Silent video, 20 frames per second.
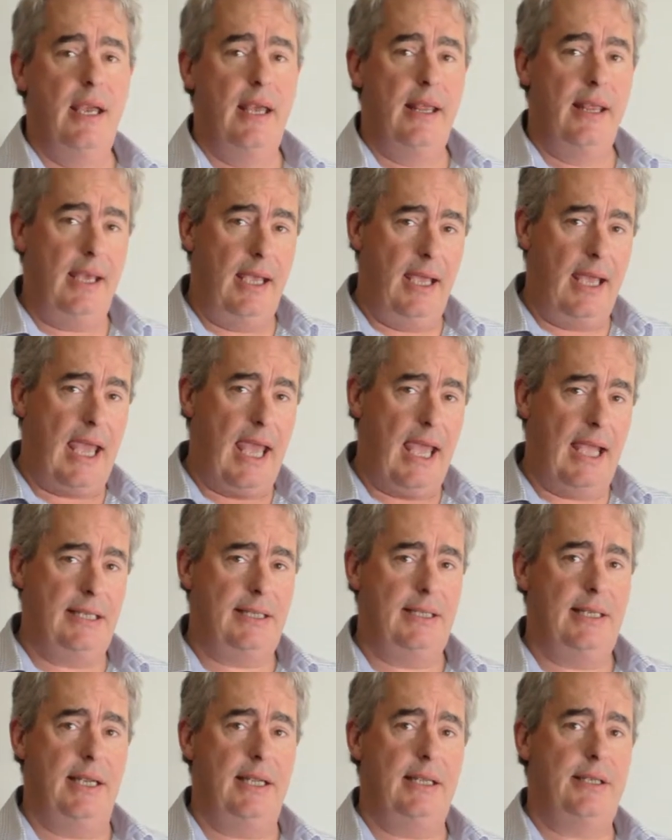they're
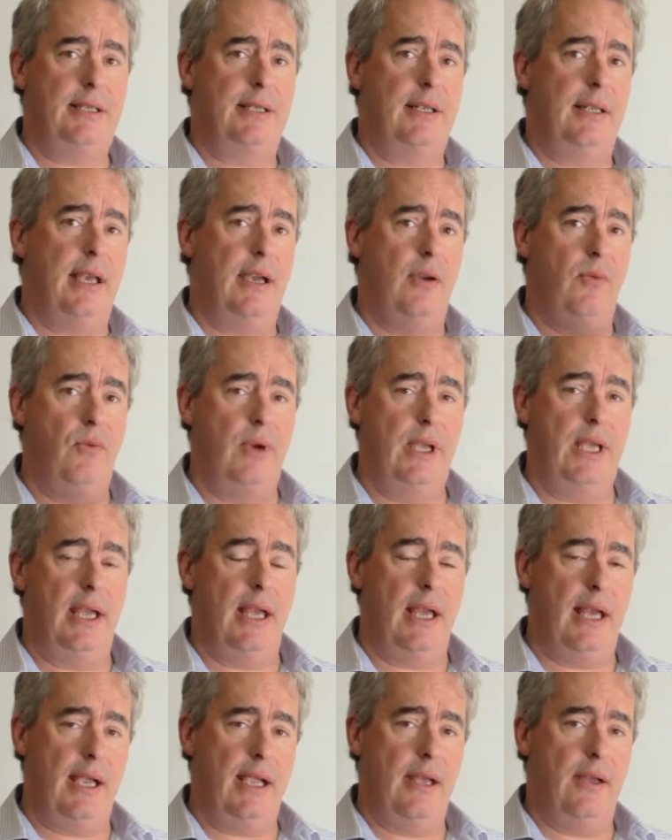assets that we
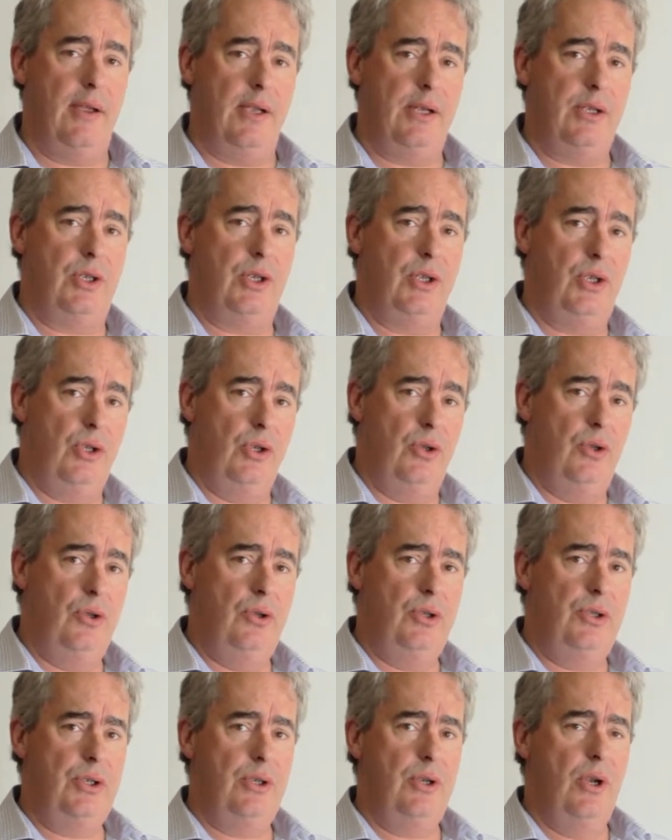are going to
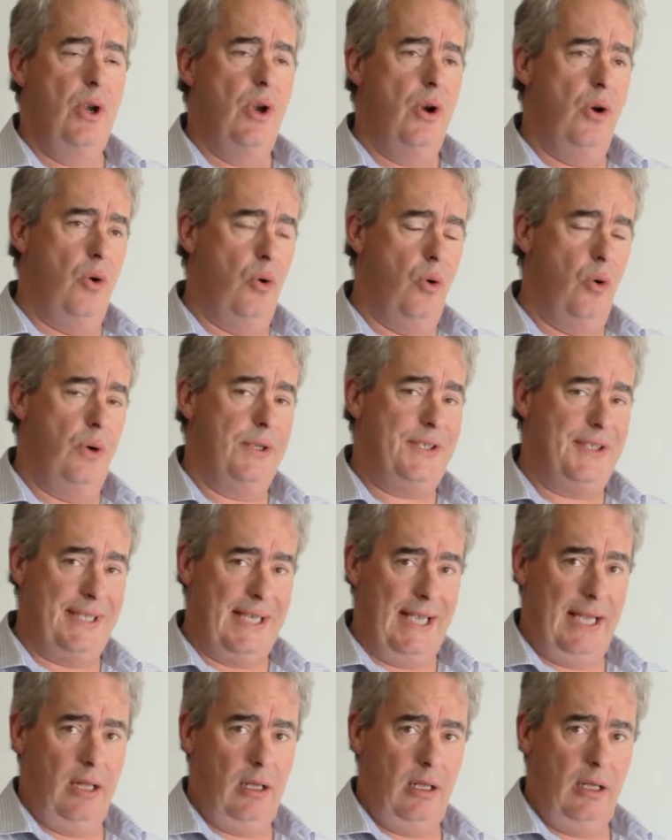use or
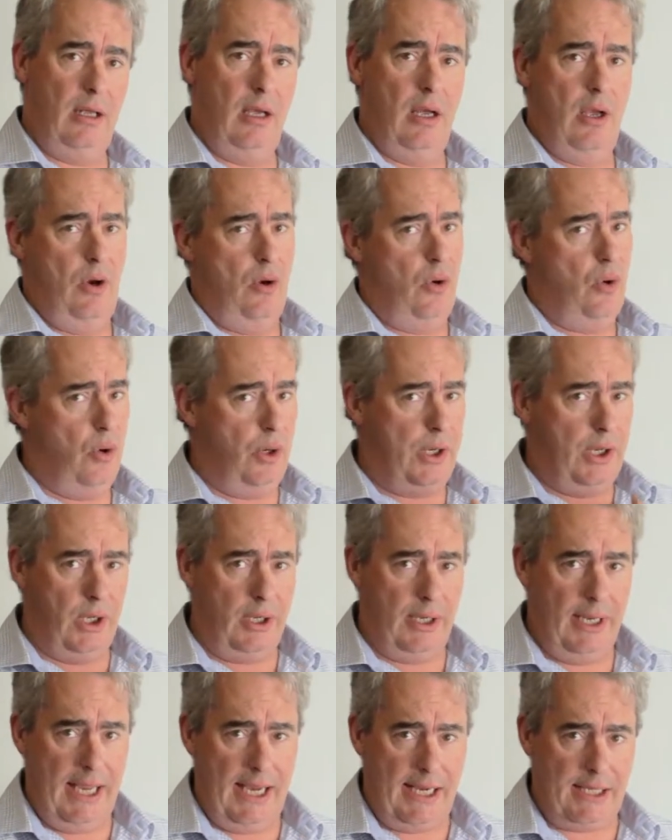sell or
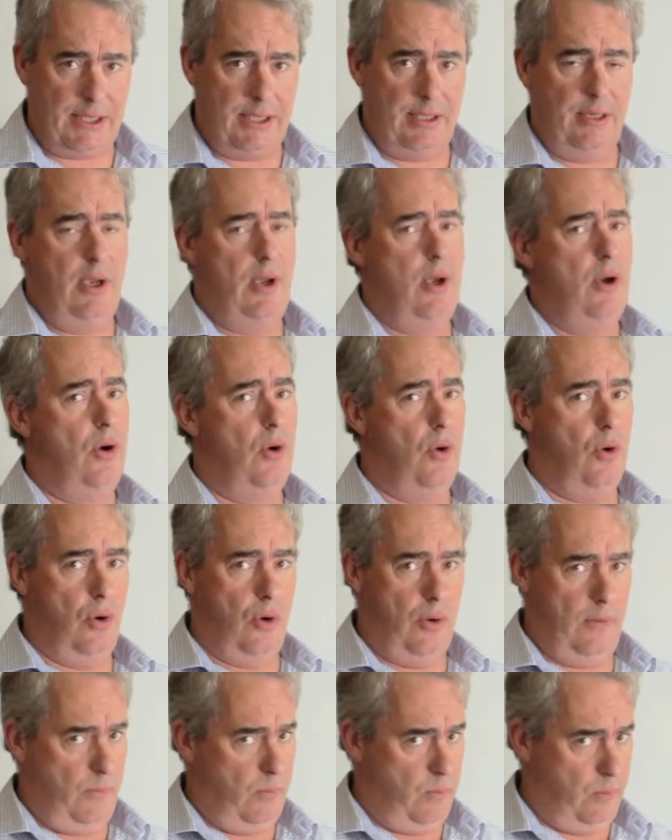collect
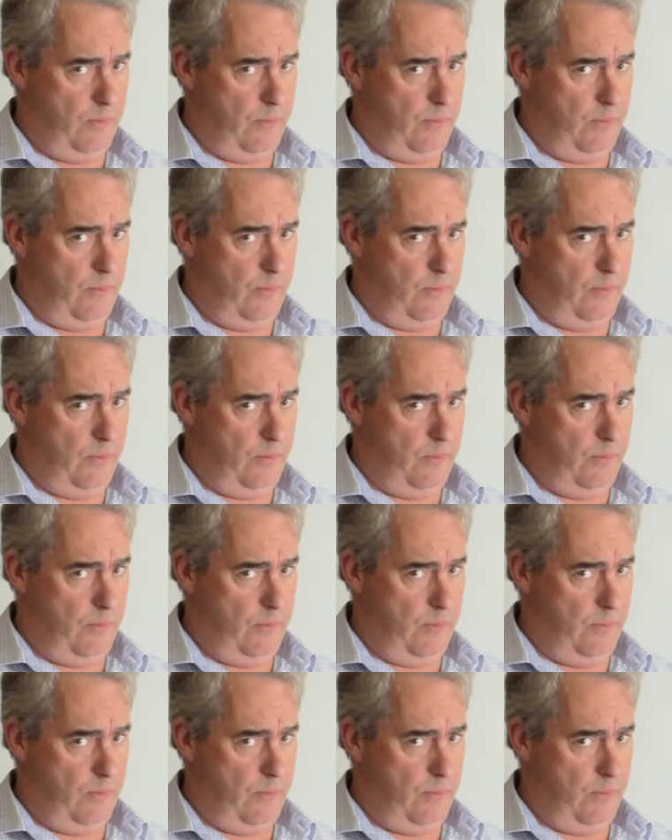or